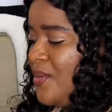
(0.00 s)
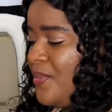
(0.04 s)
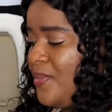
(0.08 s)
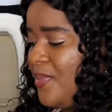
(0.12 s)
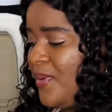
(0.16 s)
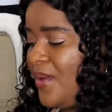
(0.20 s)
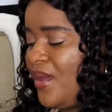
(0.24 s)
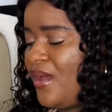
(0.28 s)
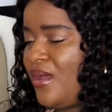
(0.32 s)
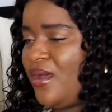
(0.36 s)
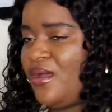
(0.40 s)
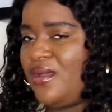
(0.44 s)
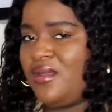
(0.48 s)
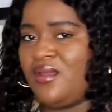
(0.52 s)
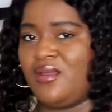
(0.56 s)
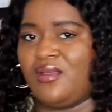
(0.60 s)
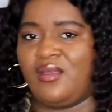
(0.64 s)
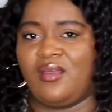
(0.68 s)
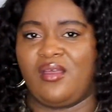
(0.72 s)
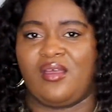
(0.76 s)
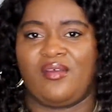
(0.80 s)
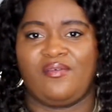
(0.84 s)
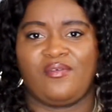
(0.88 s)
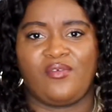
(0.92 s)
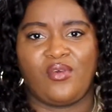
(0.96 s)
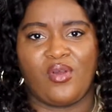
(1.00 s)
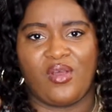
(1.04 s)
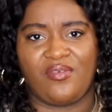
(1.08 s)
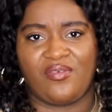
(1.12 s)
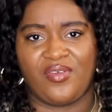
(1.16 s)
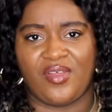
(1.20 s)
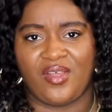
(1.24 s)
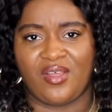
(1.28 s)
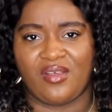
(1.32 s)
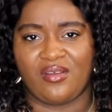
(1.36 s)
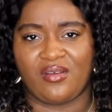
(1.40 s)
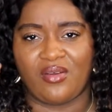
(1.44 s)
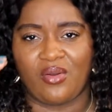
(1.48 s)
but I've got I
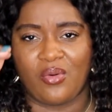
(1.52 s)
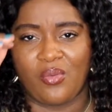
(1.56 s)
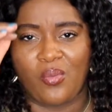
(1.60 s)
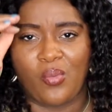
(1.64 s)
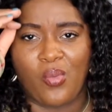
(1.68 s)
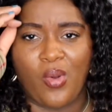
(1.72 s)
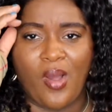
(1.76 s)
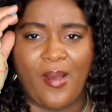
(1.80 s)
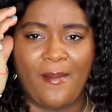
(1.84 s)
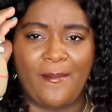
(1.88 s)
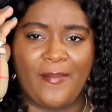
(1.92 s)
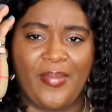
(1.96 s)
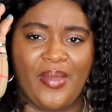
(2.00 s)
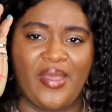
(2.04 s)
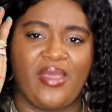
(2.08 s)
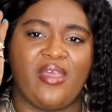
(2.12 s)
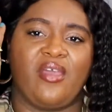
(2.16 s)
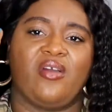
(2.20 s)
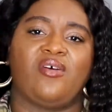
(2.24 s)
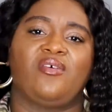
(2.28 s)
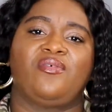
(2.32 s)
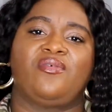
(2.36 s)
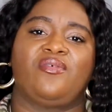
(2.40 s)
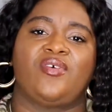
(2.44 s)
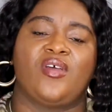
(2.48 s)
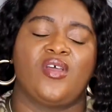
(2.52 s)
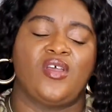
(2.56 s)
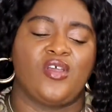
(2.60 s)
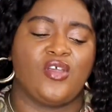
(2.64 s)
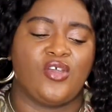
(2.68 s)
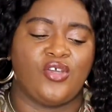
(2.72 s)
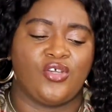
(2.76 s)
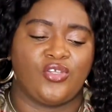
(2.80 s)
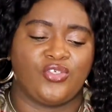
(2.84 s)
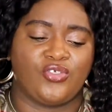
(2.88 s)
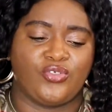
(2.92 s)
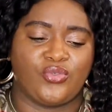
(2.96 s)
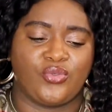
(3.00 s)
think I've got one pair of
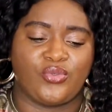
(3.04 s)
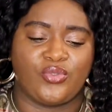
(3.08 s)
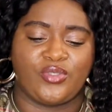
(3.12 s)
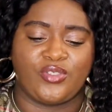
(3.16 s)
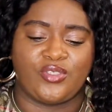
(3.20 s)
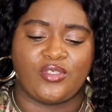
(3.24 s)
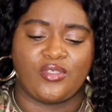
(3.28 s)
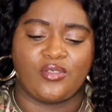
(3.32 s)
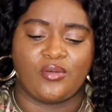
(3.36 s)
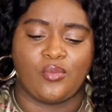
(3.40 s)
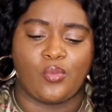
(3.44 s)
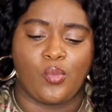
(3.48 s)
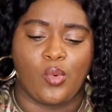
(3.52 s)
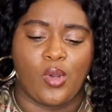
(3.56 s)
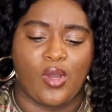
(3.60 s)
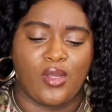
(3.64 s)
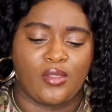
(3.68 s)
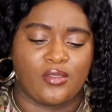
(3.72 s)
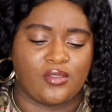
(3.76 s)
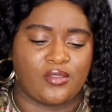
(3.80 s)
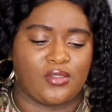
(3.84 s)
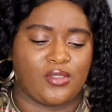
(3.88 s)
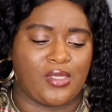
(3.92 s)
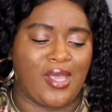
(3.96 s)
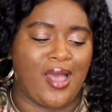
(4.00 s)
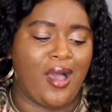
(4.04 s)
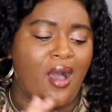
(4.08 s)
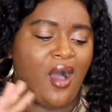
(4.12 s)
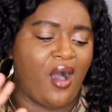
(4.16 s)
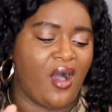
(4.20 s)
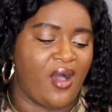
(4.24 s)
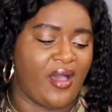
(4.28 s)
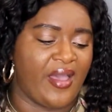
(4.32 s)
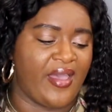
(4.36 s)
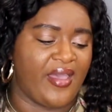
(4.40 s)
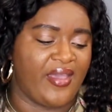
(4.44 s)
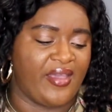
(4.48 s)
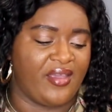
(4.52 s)
Jordan ones
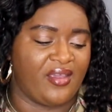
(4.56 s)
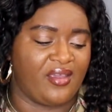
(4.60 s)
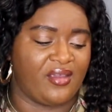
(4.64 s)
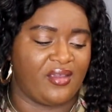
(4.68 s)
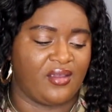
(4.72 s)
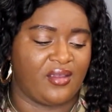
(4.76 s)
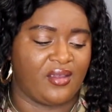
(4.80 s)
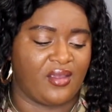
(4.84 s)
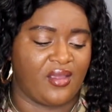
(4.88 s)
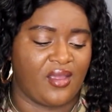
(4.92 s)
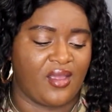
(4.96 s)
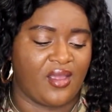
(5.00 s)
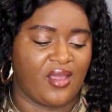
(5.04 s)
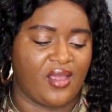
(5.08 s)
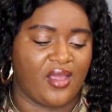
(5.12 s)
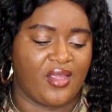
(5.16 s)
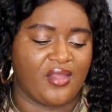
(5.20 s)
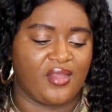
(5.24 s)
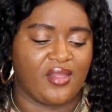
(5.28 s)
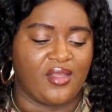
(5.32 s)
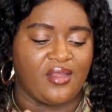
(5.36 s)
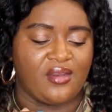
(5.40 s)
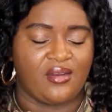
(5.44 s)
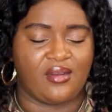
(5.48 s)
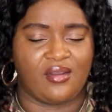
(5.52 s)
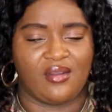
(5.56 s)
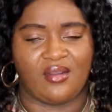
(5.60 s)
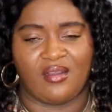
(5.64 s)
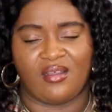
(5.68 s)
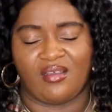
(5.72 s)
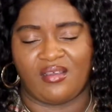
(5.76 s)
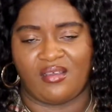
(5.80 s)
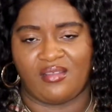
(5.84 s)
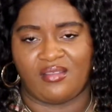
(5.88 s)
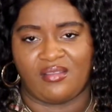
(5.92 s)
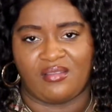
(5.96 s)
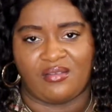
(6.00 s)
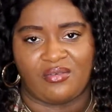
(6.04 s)
high and then
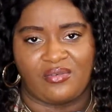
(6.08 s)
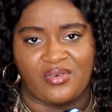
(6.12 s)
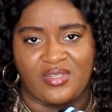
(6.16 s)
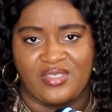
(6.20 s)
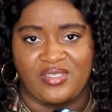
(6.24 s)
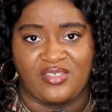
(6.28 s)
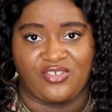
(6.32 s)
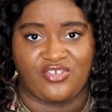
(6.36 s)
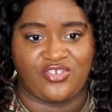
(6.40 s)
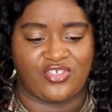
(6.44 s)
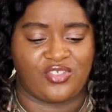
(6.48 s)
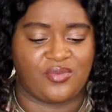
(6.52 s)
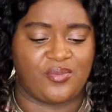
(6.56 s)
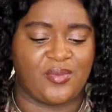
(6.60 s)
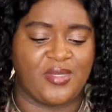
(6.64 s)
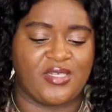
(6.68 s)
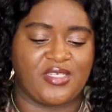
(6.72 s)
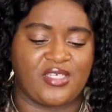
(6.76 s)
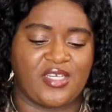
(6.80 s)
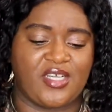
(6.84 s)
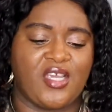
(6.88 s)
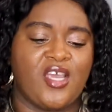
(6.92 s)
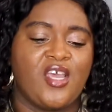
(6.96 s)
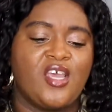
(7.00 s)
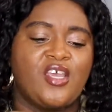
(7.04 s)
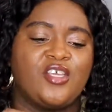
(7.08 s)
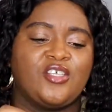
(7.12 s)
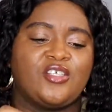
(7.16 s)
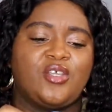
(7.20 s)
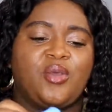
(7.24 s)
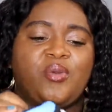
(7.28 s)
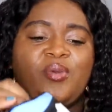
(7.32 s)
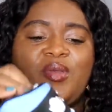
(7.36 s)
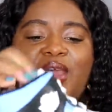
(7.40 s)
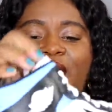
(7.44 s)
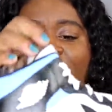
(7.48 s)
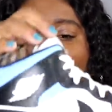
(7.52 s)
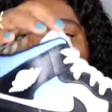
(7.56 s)
the rest are just midi
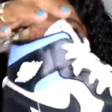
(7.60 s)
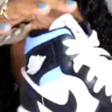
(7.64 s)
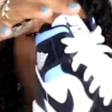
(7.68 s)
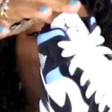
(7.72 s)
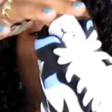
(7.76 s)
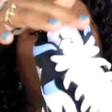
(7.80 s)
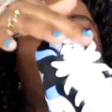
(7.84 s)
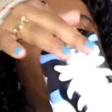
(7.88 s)
so yeah